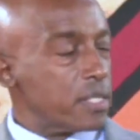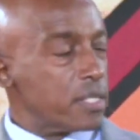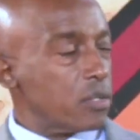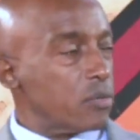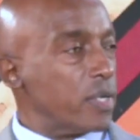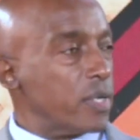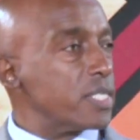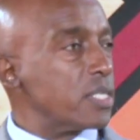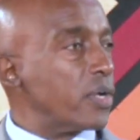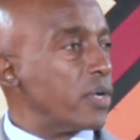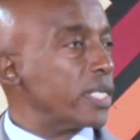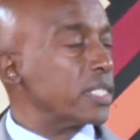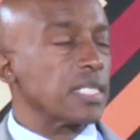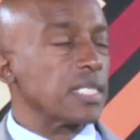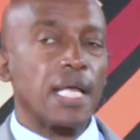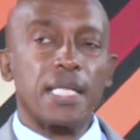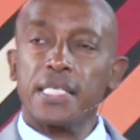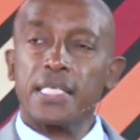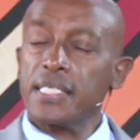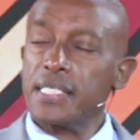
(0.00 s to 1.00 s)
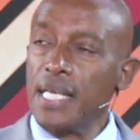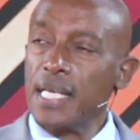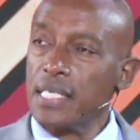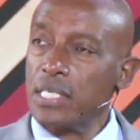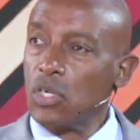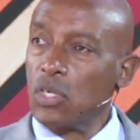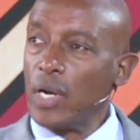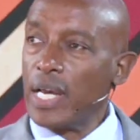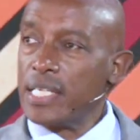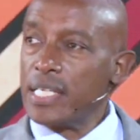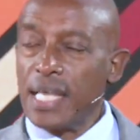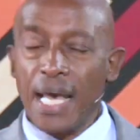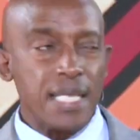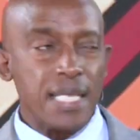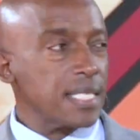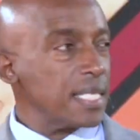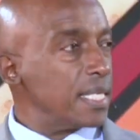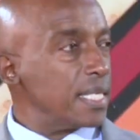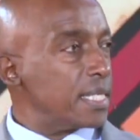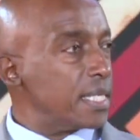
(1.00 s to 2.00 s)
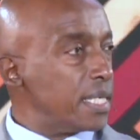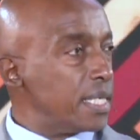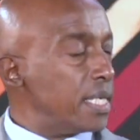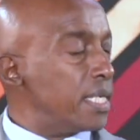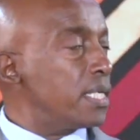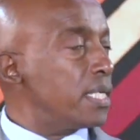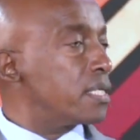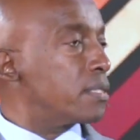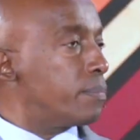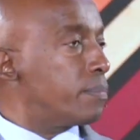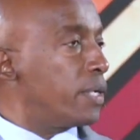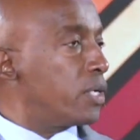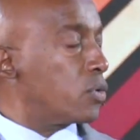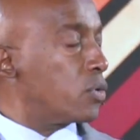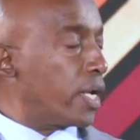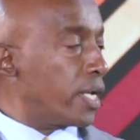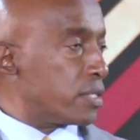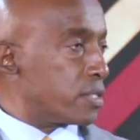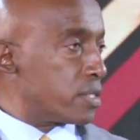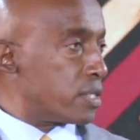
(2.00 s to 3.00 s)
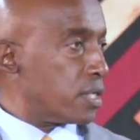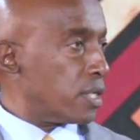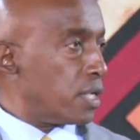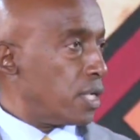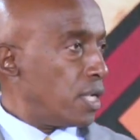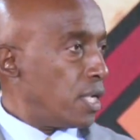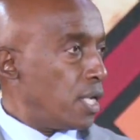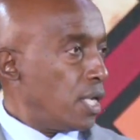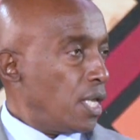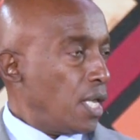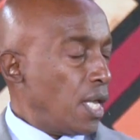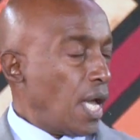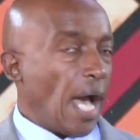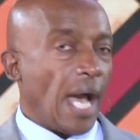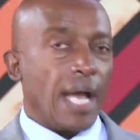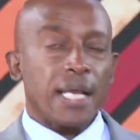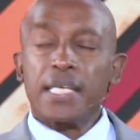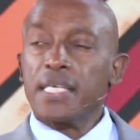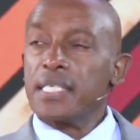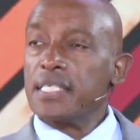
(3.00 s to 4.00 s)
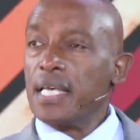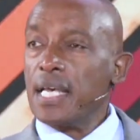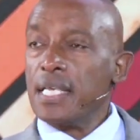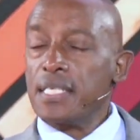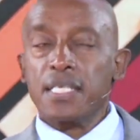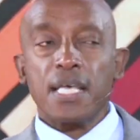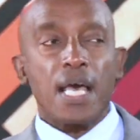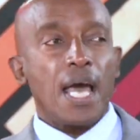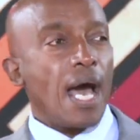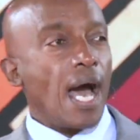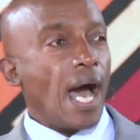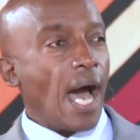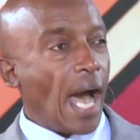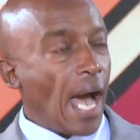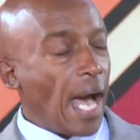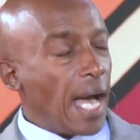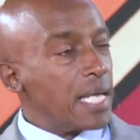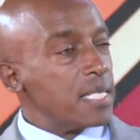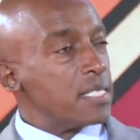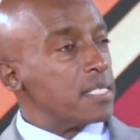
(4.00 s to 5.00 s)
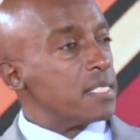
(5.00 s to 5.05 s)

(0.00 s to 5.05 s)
resurrection, and he says, Christ has indeed been raised. And he says, as